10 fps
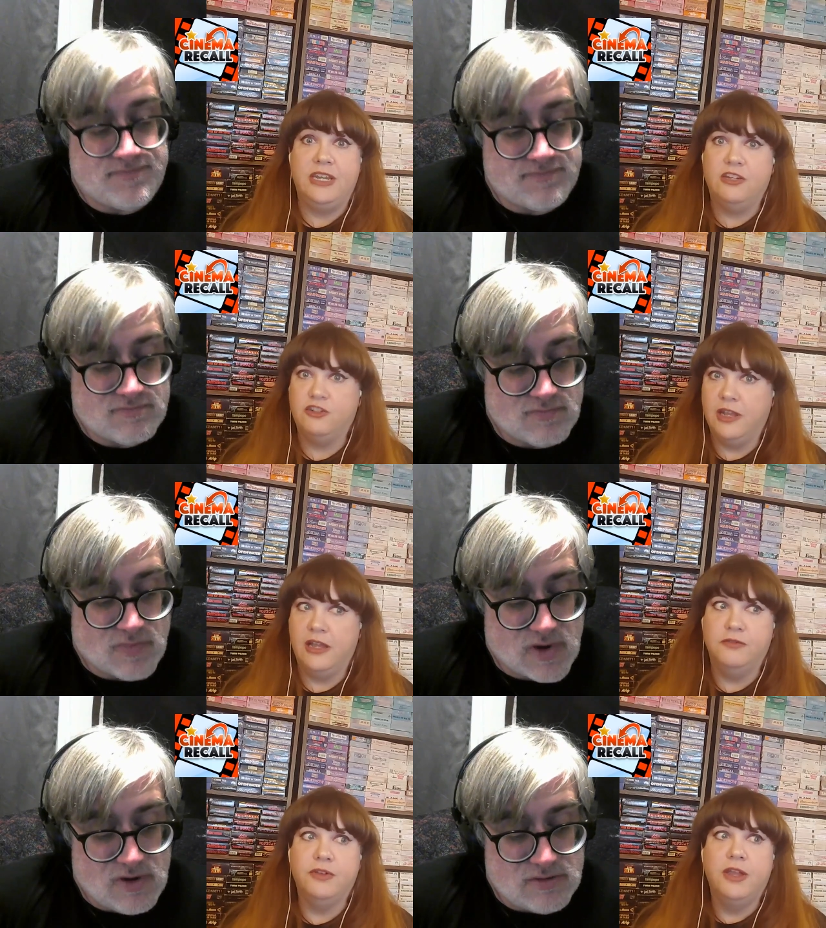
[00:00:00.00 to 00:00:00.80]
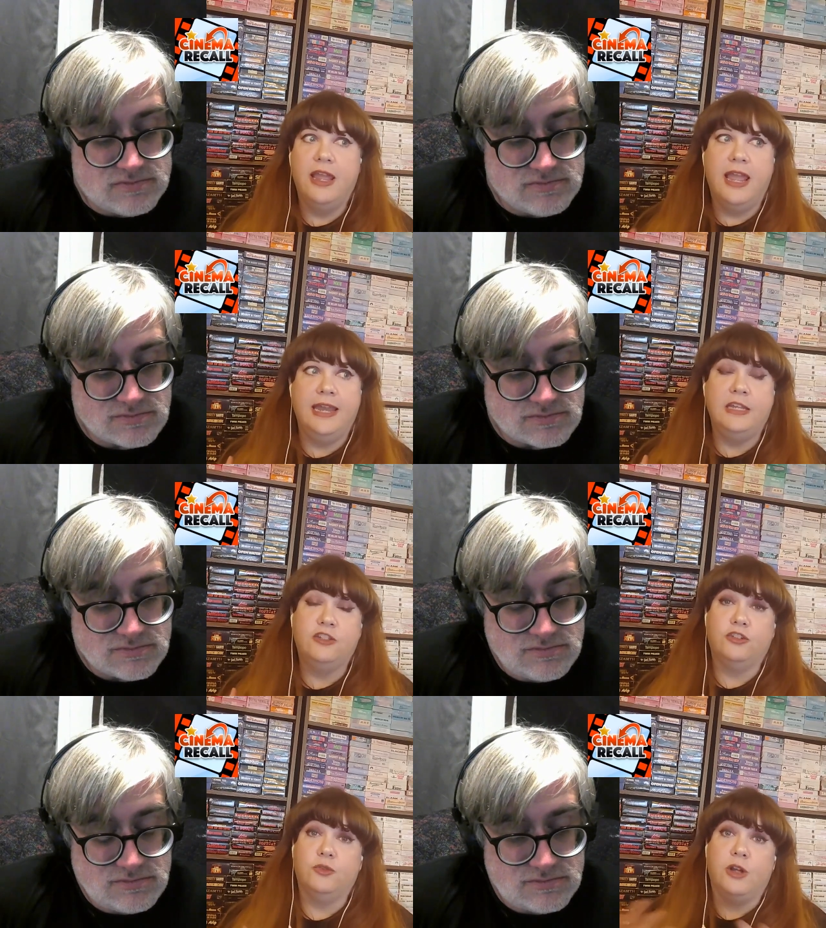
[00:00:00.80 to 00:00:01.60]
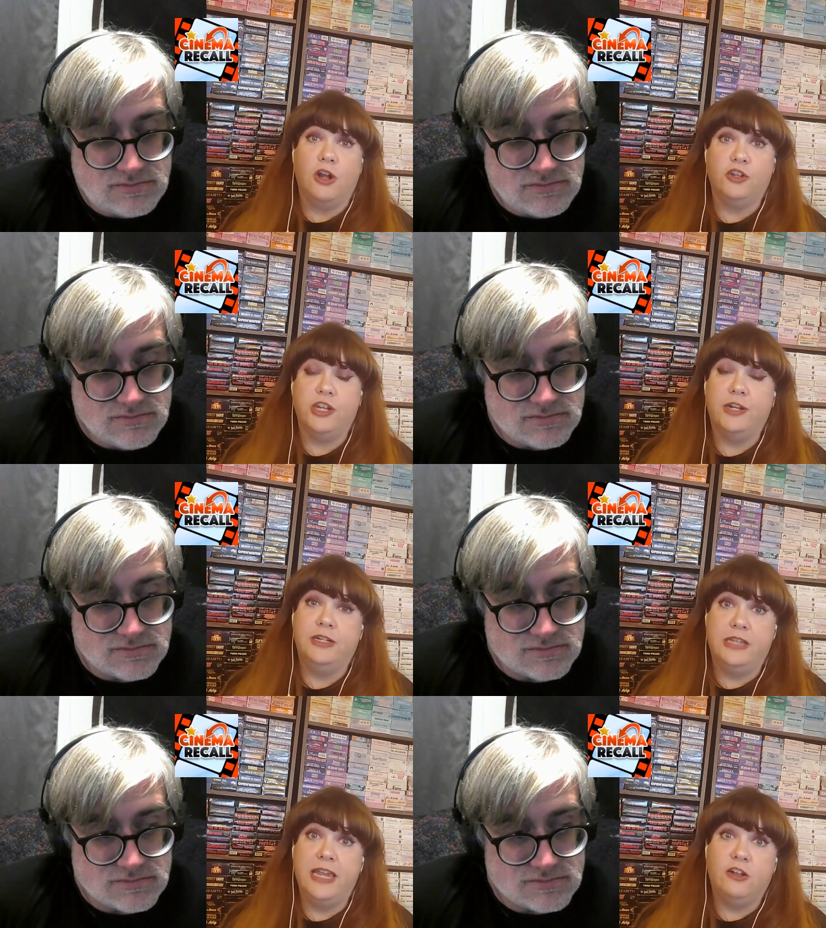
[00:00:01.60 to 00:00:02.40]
Speaker 1: teenage love, and it's also a cautionary